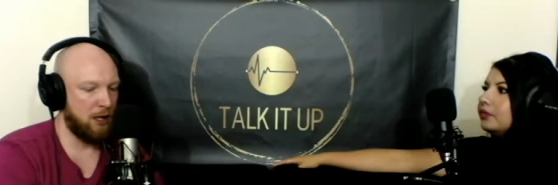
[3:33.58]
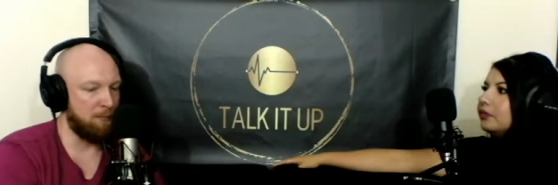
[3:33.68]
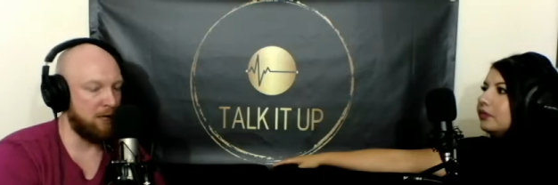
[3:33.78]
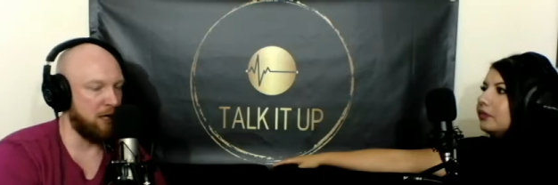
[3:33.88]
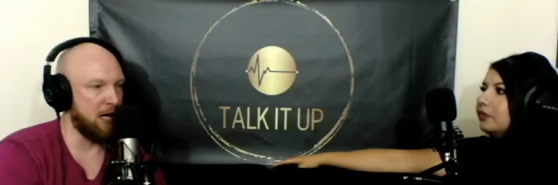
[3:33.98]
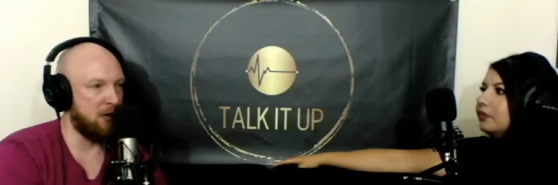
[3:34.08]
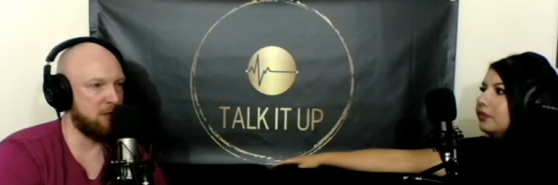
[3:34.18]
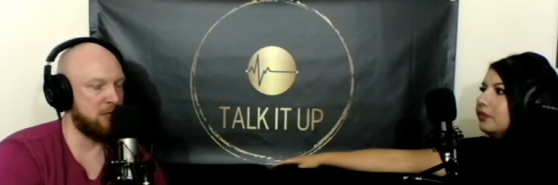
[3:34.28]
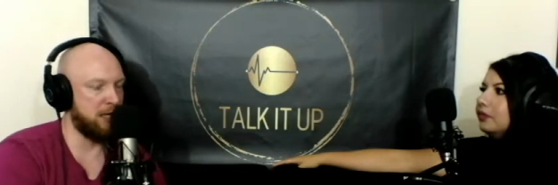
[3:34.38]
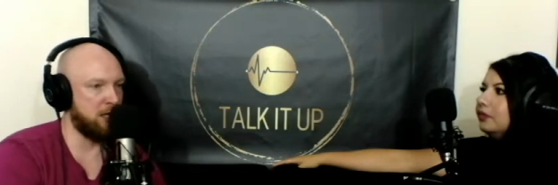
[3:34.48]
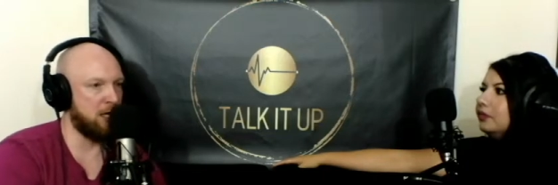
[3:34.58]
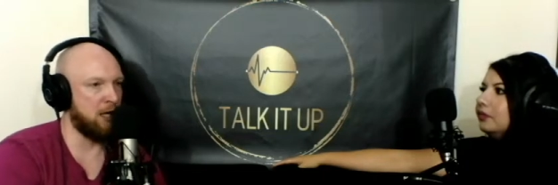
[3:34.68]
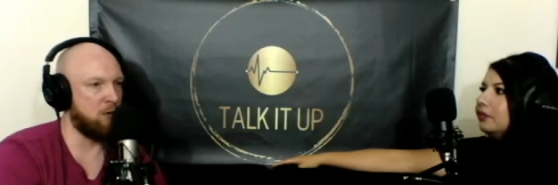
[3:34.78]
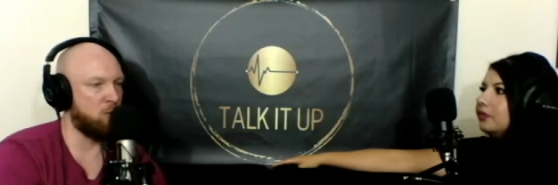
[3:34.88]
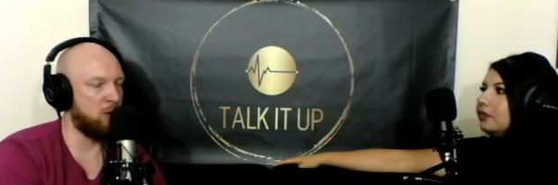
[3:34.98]
Speaker 1: me and Colin did
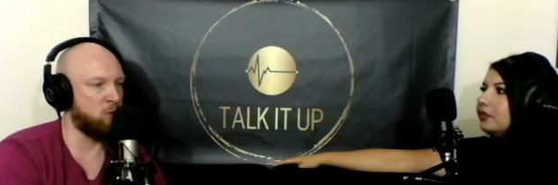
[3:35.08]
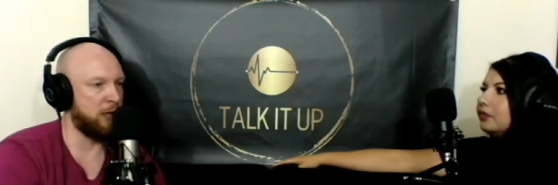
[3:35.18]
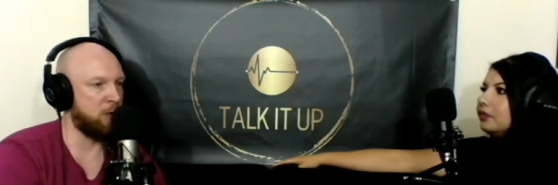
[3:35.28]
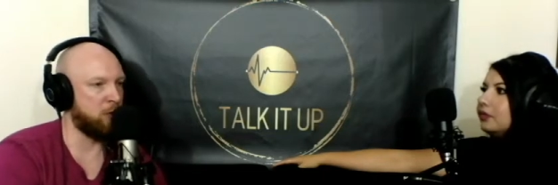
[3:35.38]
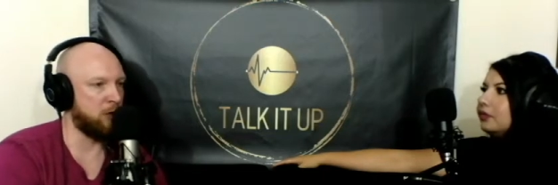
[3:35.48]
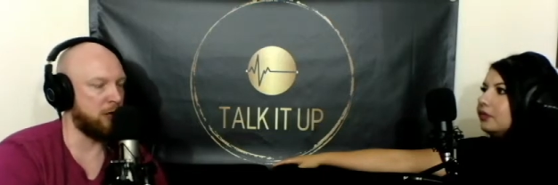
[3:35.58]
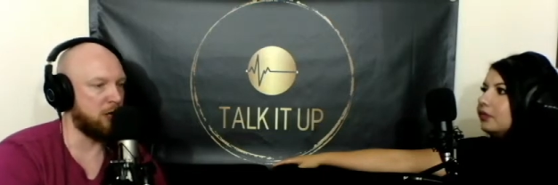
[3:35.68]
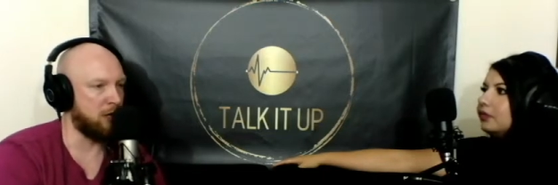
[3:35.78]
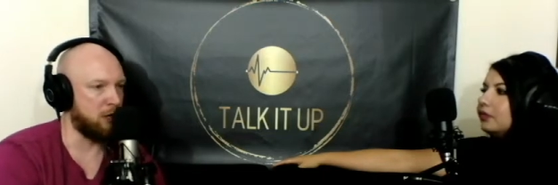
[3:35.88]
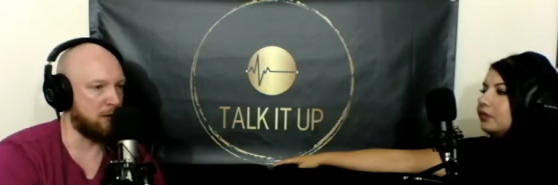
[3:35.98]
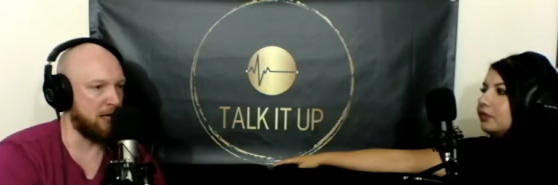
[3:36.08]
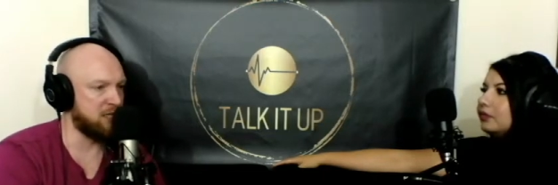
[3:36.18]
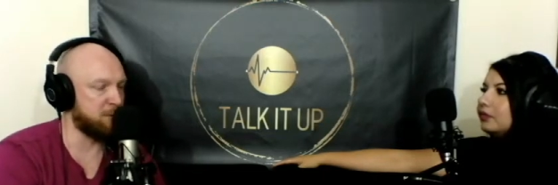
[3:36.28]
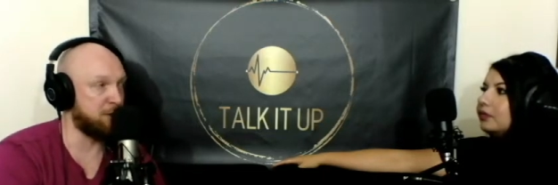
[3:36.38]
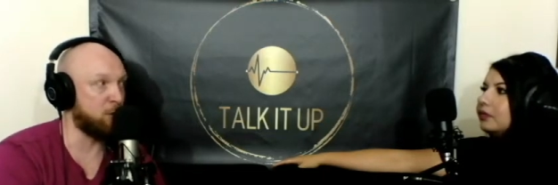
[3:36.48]
uh, when we were younger, right? This is
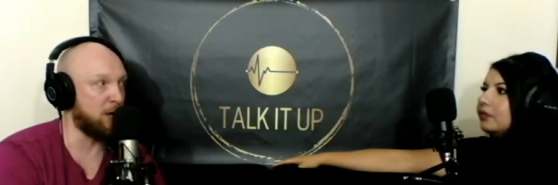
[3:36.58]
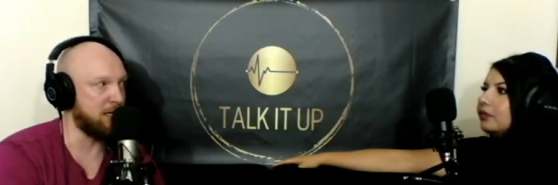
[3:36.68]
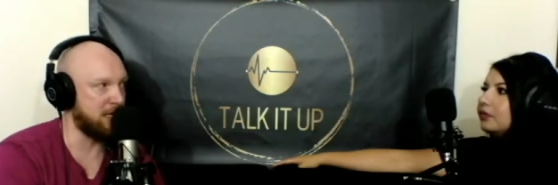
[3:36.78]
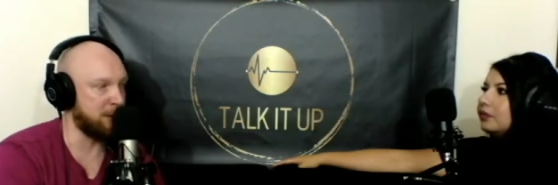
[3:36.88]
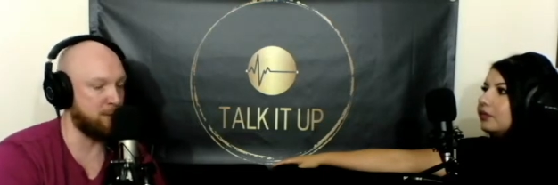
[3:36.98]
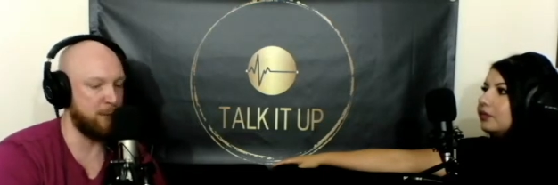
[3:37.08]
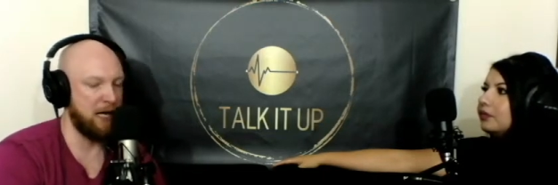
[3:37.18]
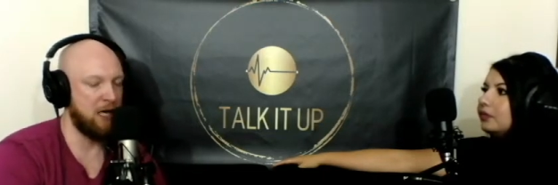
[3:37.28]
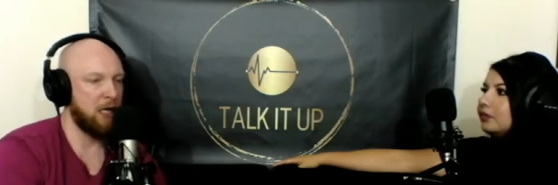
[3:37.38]
before I did MMA.